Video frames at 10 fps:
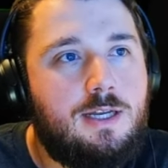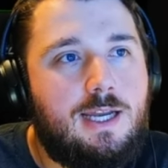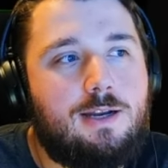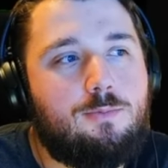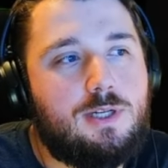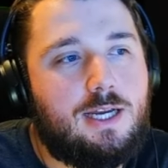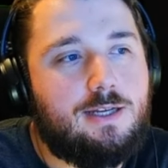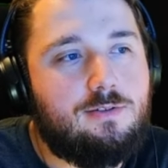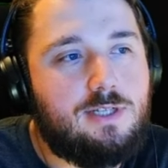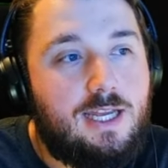And when
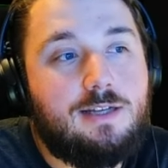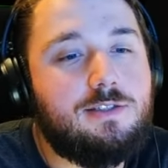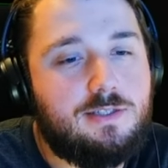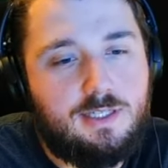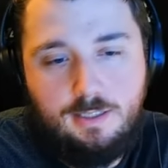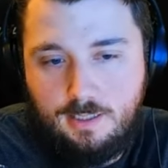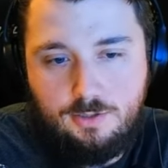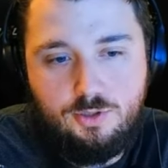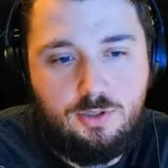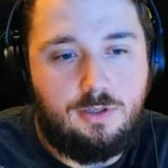I canceled it and
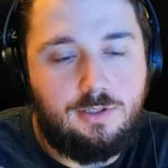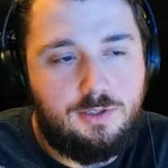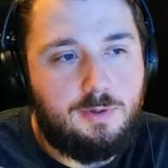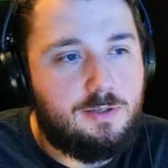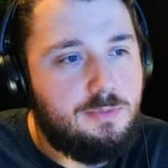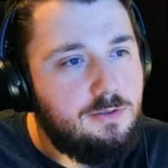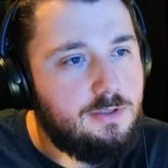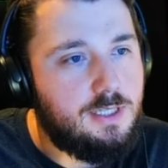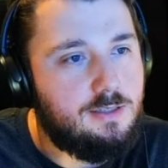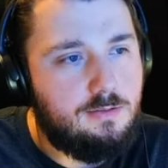just started to use my computer
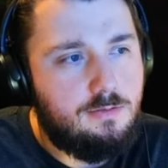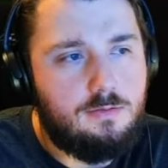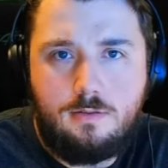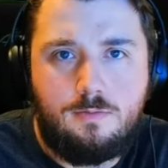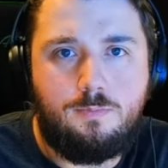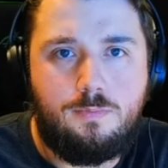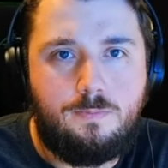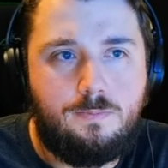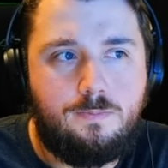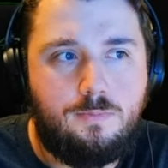again, the
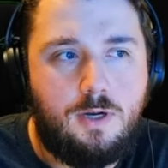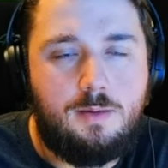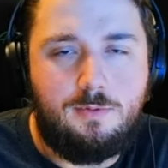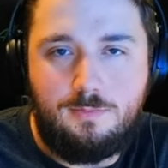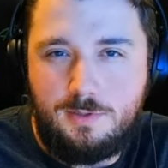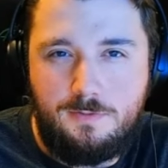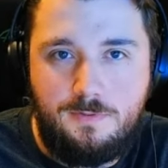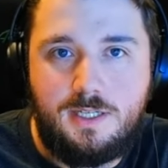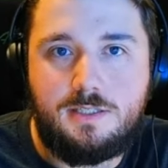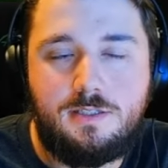problem was
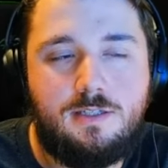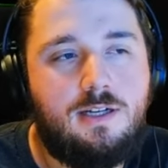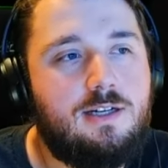fixed.